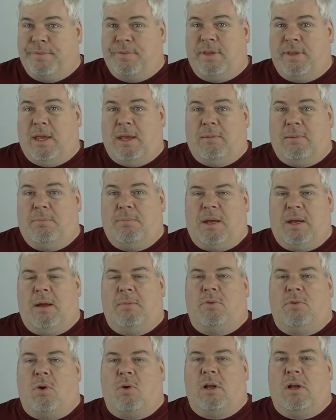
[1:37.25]
they
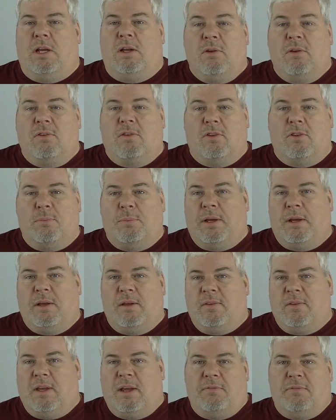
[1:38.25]
become totally useless
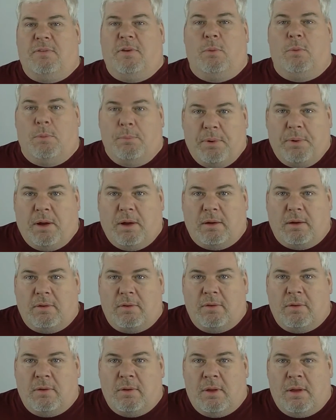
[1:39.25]
because they get filled with bugs.